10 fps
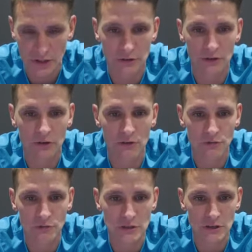it's only
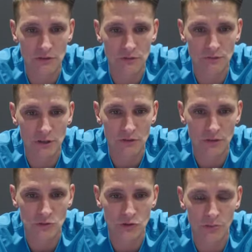right for us to give
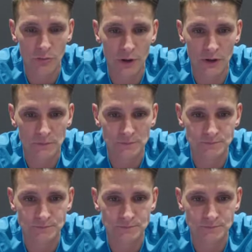them enjoyment back.